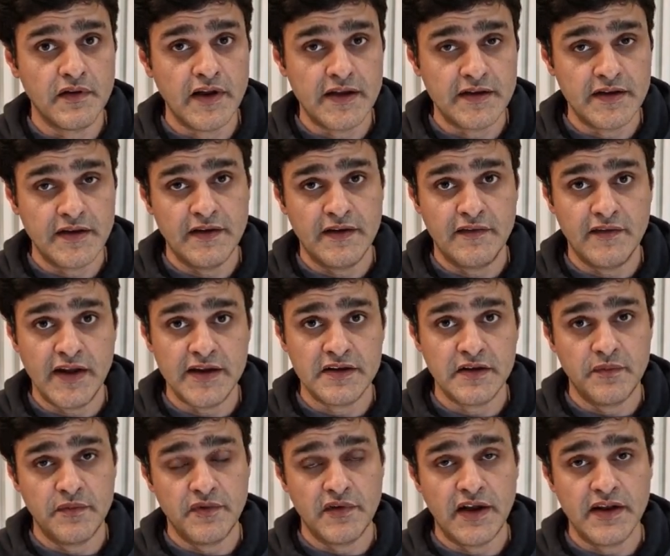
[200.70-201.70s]
uh write it,
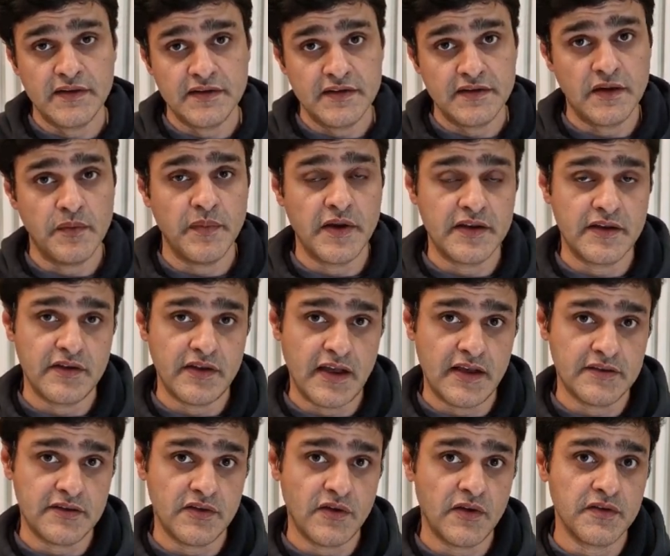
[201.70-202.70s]
write up, write this up and,
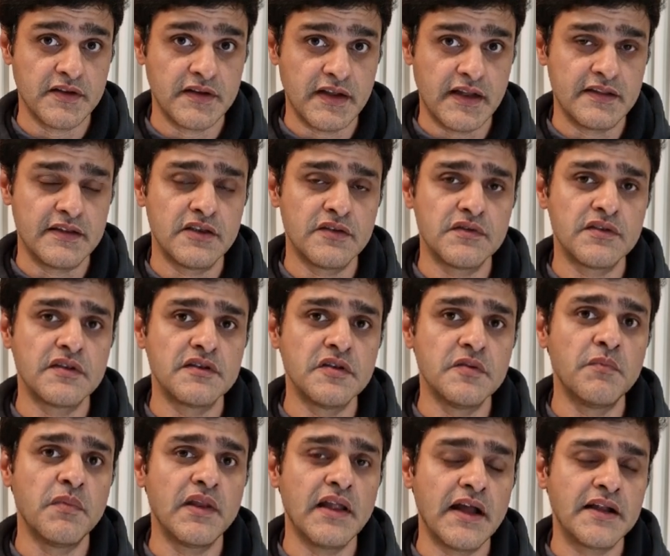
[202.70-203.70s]
as an audit. And this was a
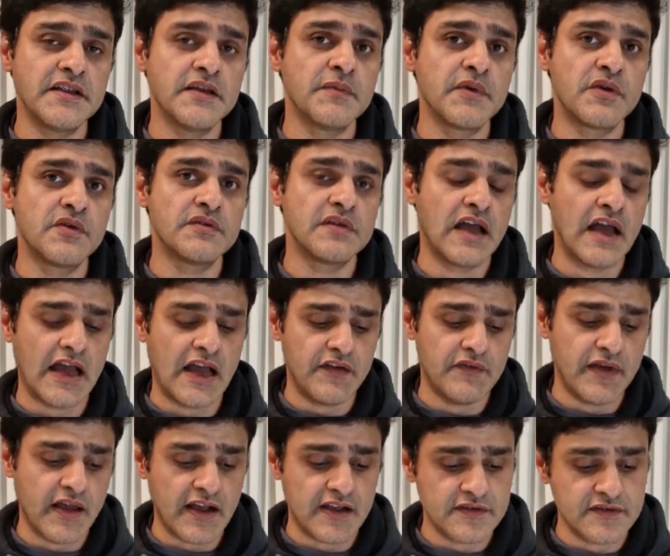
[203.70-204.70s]
simple idea because I
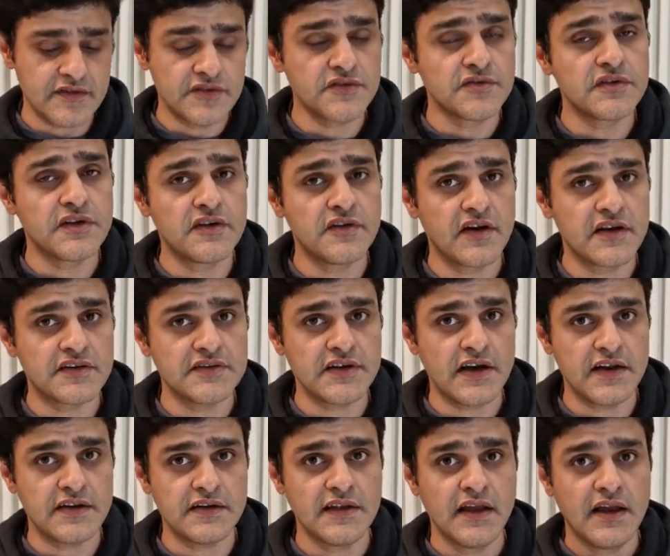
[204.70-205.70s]
have access to the drug
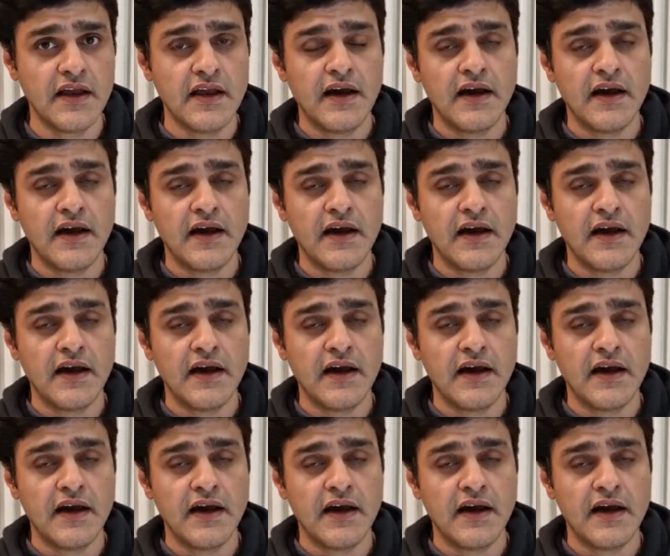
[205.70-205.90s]
charts.